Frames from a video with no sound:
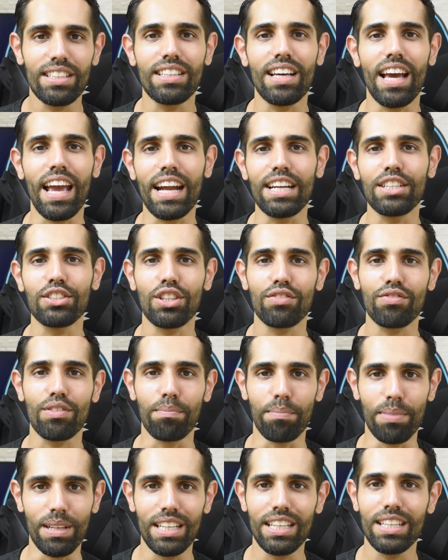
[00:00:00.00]
in the hands of
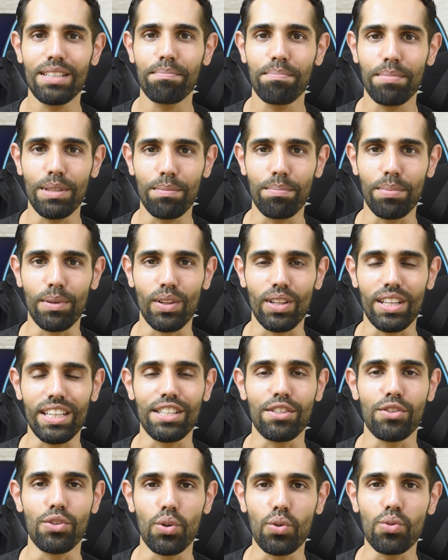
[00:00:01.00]
1 billion people
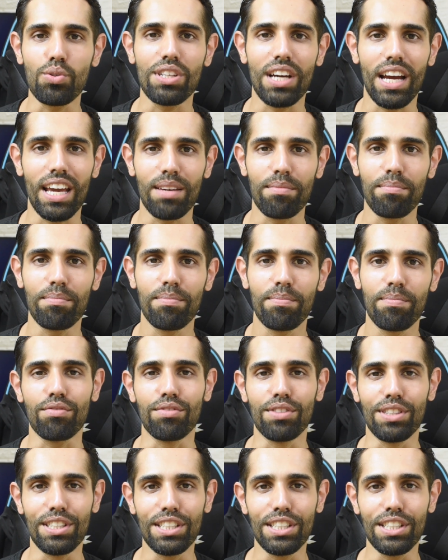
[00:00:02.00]
in no time. If